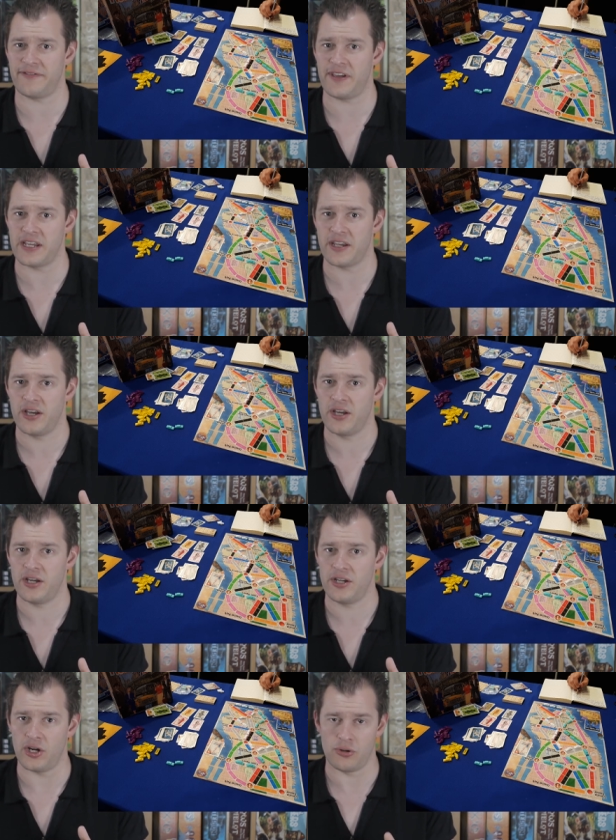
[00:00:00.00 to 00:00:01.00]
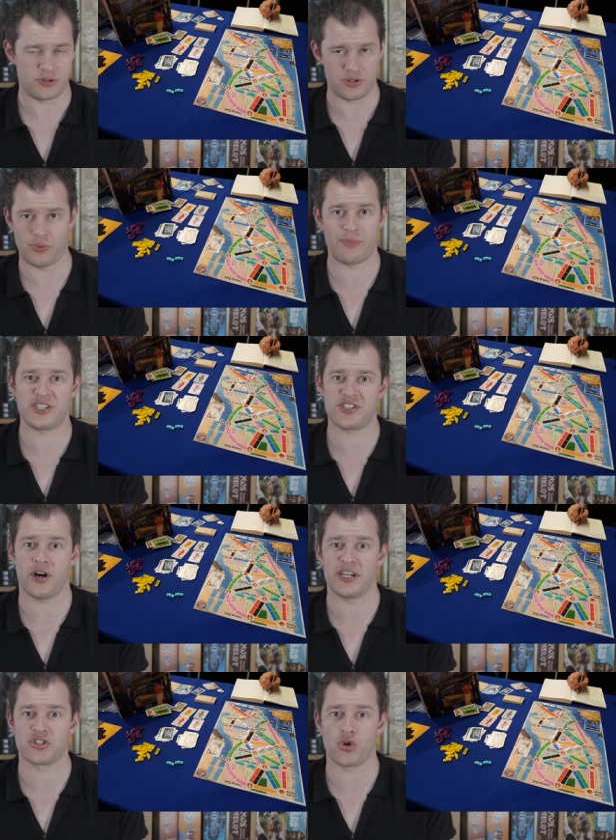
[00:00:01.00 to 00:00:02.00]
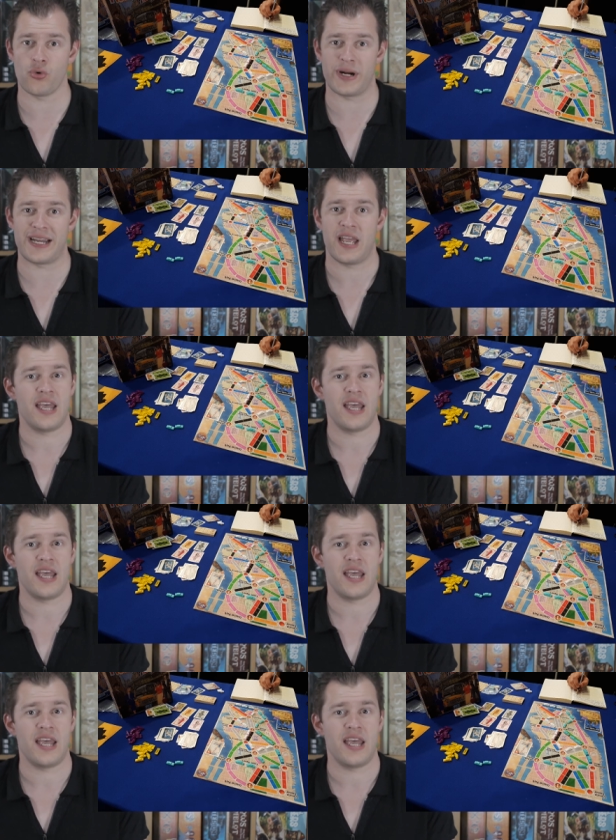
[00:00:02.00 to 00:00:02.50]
think, you know, to when we started scoring.